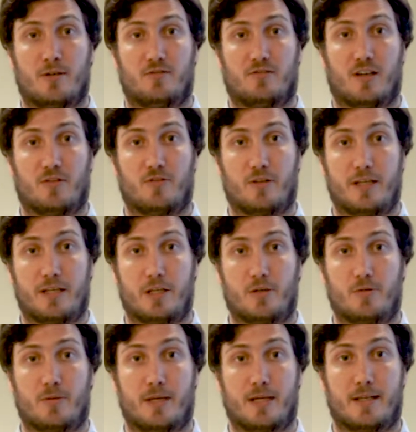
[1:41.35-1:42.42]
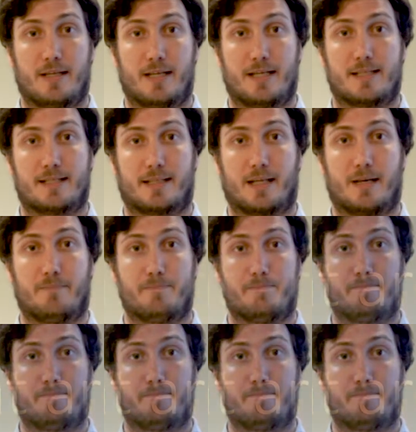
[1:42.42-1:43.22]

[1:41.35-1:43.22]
throughout the EU in the years to come.